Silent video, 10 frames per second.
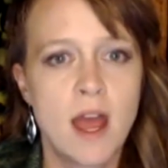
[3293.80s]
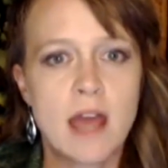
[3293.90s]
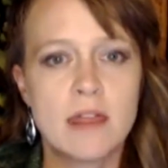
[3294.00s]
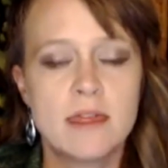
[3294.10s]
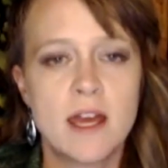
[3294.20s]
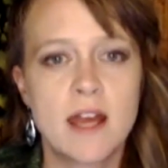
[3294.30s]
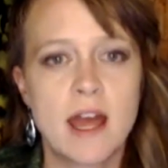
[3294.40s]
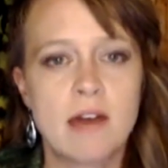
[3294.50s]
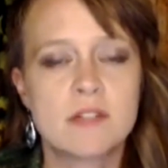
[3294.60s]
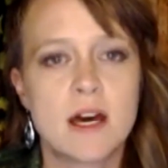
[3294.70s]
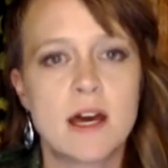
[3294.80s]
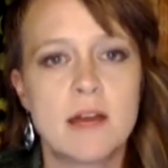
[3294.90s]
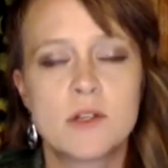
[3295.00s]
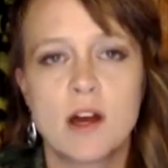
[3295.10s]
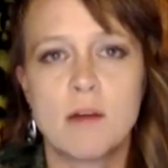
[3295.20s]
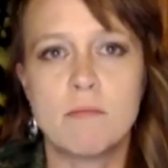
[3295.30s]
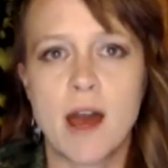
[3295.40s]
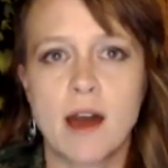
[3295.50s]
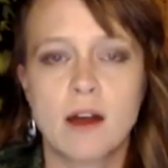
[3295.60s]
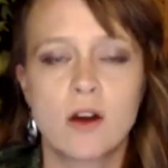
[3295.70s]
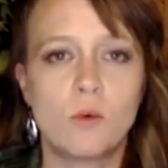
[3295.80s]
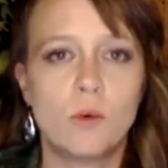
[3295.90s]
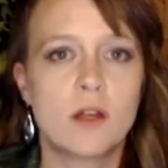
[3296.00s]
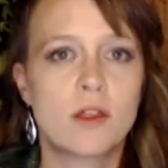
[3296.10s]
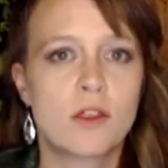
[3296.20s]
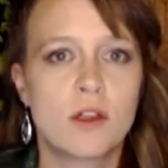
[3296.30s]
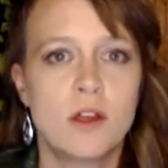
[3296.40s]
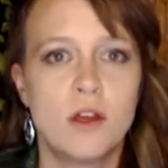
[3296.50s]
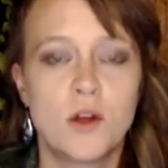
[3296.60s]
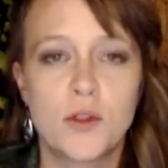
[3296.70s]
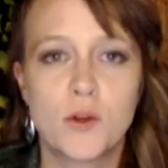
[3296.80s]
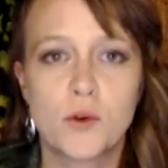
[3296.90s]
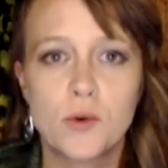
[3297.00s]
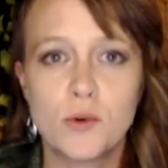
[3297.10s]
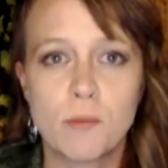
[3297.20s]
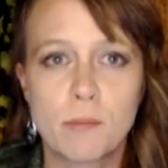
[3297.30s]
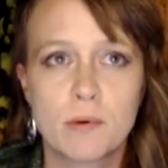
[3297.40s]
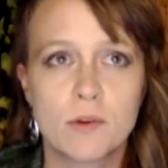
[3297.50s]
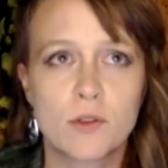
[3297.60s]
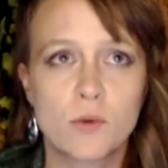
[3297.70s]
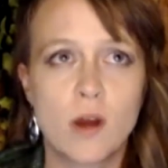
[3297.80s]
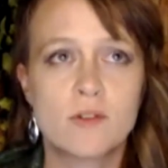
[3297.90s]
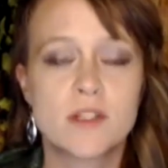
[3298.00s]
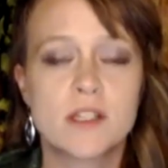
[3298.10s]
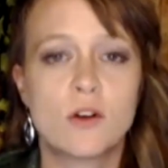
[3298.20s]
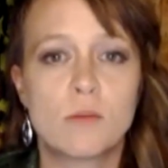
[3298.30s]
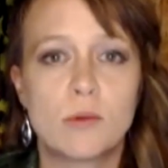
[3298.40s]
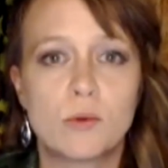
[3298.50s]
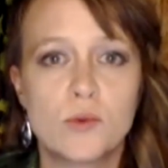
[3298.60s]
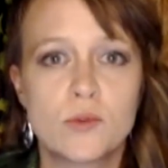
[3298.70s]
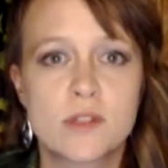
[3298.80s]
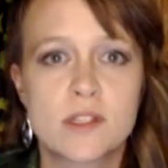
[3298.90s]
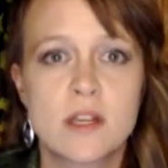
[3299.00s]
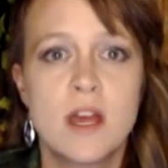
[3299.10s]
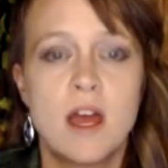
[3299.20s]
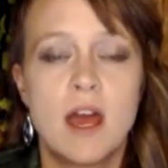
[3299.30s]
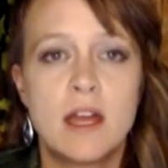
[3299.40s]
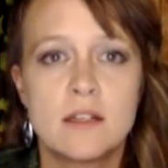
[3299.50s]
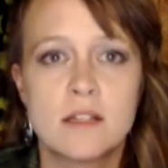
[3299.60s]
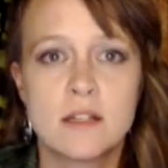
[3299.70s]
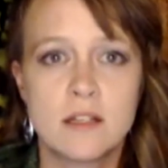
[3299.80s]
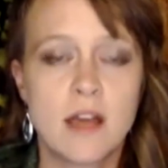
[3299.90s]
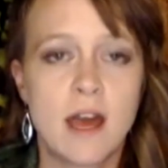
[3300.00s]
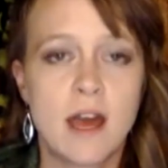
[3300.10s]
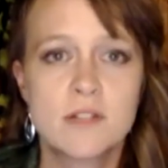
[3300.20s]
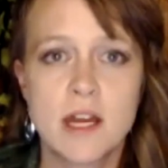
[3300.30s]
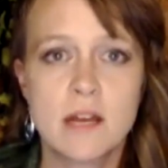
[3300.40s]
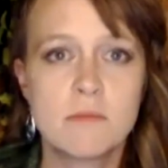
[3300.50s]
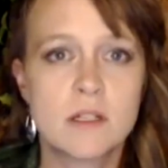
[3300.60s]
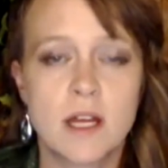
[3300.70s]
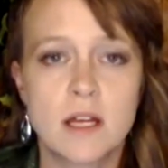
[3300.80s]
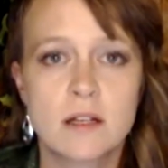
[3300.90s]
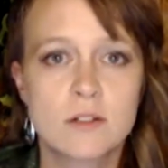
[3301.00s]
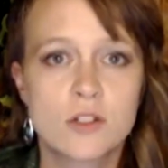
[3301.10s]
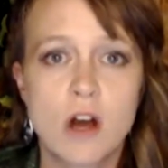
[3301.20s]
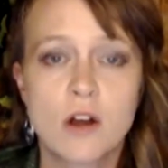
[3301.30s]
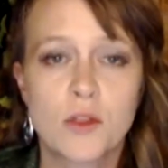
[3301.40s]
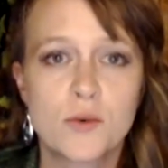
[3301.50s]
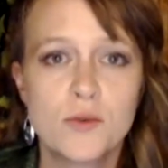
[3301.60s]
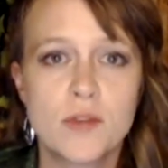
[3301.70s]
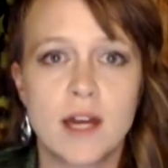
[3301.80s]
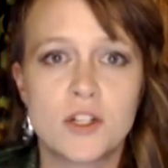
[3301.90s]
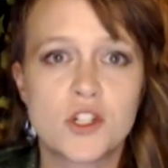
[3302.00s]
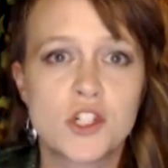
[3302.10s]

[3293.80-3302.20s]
and then have time to come back with the group, with whoever's in the Herbal Roots, and have time to like talk through that and